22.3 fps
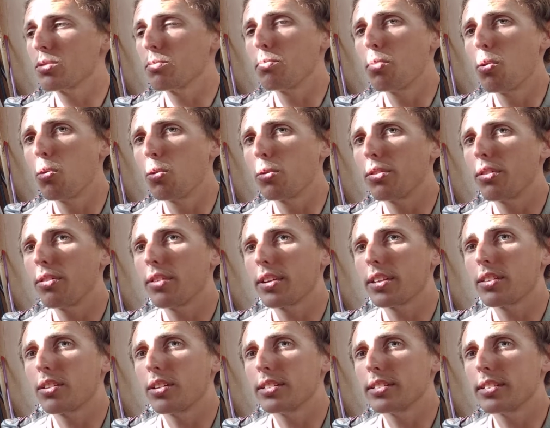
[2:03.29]
important
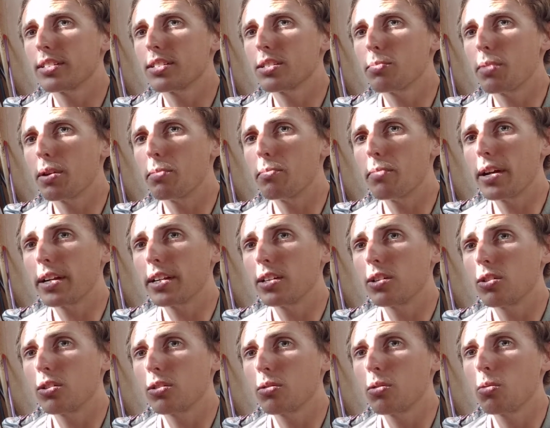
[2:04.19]
thing that I did spend money
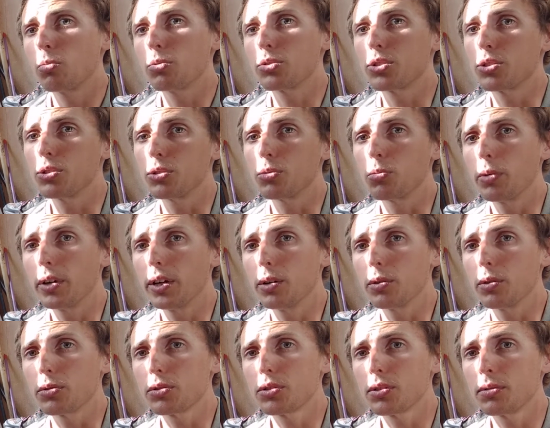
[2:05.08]
on was good
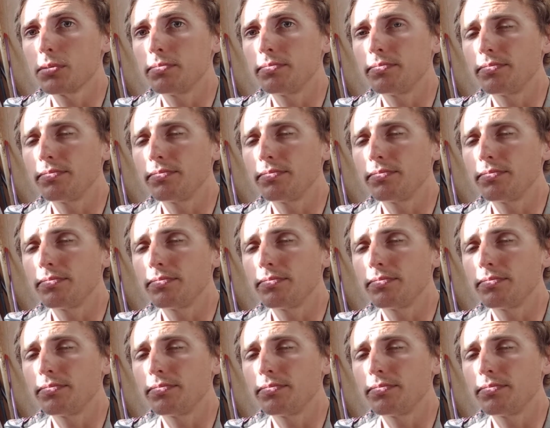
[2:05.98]
wheels.